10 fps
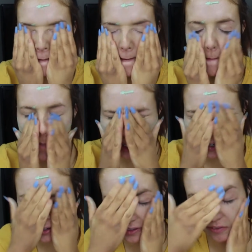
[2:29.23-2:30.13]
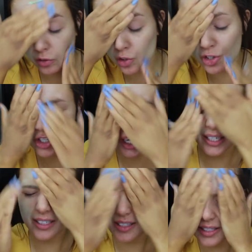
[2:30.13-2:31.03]
Oh my god, I have a
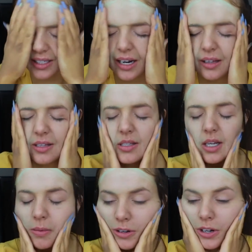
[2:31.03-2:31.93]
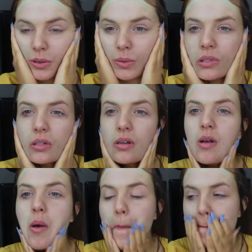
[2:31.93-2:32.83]
giant zit on the side of my nose.
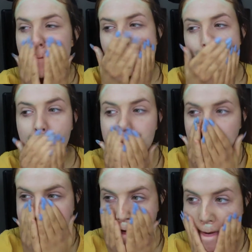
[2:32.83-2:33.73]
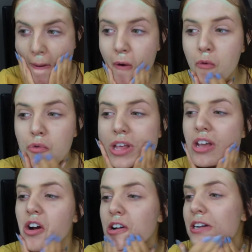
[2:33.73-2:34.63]
And it really
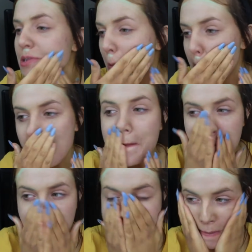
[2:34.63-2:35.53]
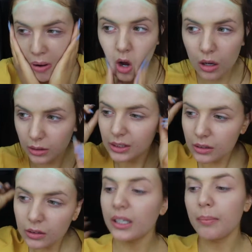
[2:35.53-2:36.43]
hurts.
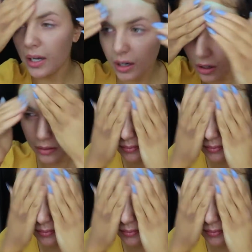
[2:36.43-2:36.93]
Let's get in my hair.